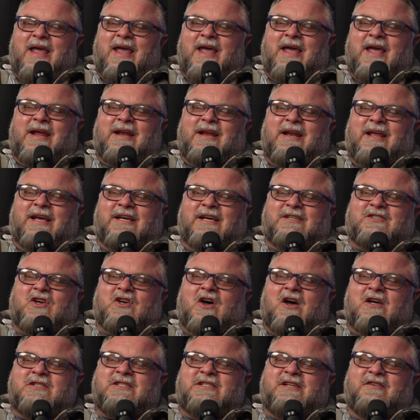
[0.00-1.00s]
An
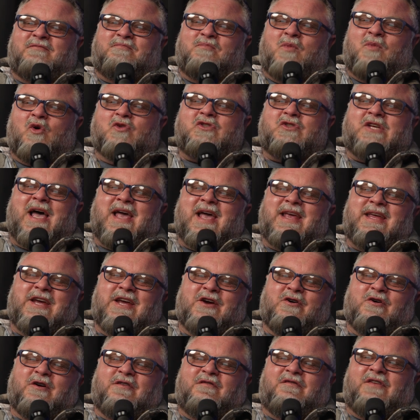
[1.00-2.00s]
exhaustive
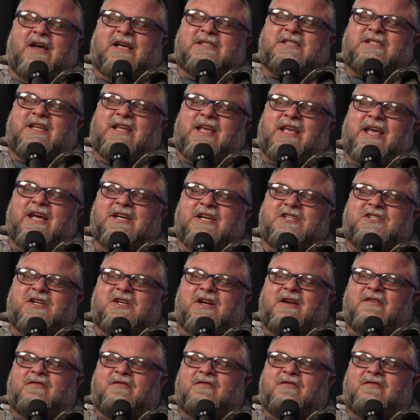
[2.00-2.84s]
multi-year investigation